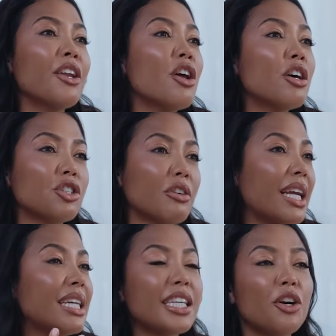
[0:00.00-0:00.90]
and
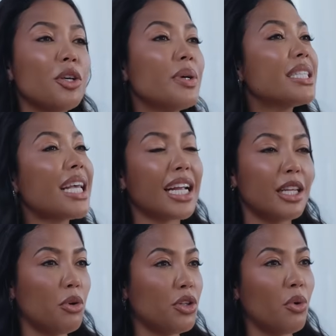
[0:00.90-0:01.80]
nurturing and tell you
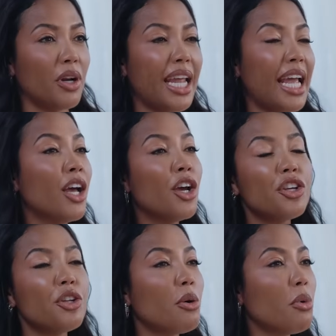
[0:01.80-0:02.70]
exactly what you want to hear.
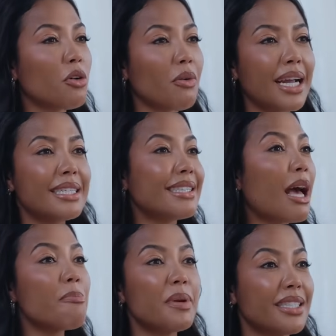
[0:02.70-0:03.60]
You know what, Grace?
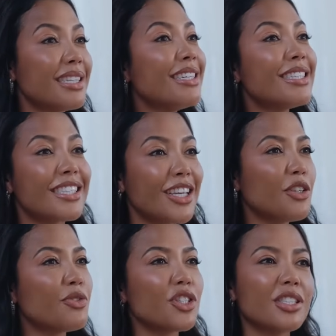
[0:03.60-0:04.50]
That business that
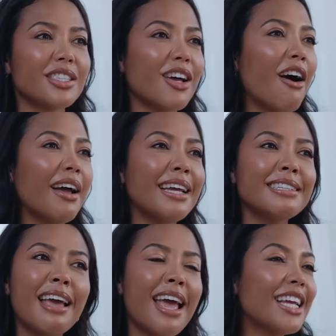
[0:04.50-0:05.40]
you've just started,
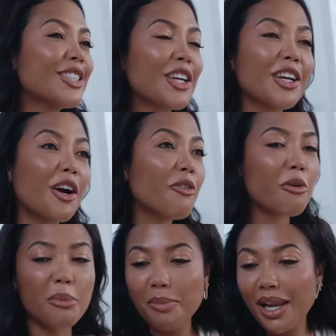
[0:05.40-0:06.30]
it's going to go
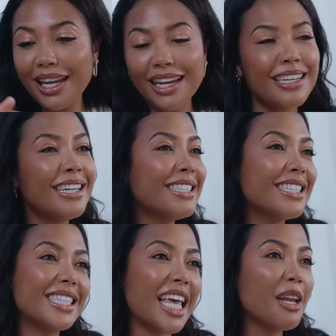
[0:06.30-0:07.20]
from 1 million
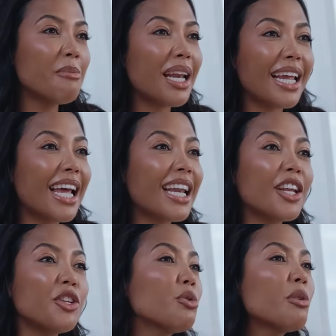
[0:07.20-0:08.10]
to 10 million
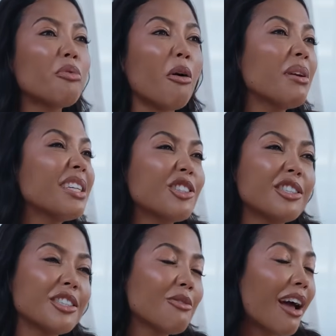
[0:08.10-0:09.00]
and you could probably
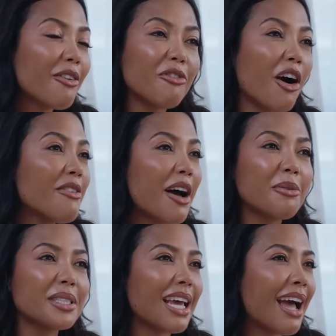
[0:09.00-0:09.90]
just do like
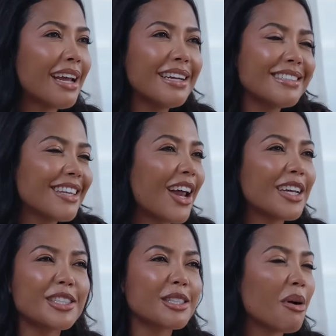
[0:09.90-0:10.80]
5-hour days and
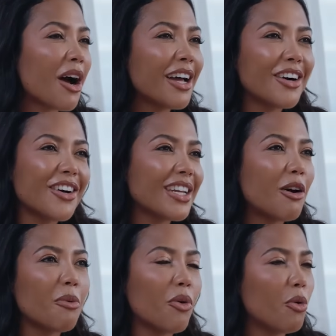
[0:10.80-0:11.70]
like smile and
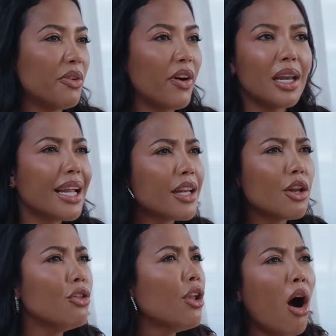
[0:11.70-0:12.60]
it'll all be fine. Like,
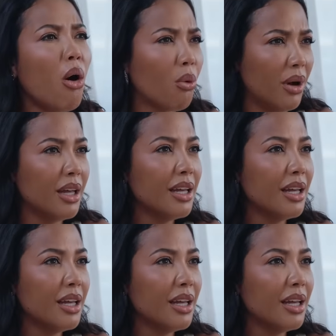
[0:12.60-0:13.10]
no.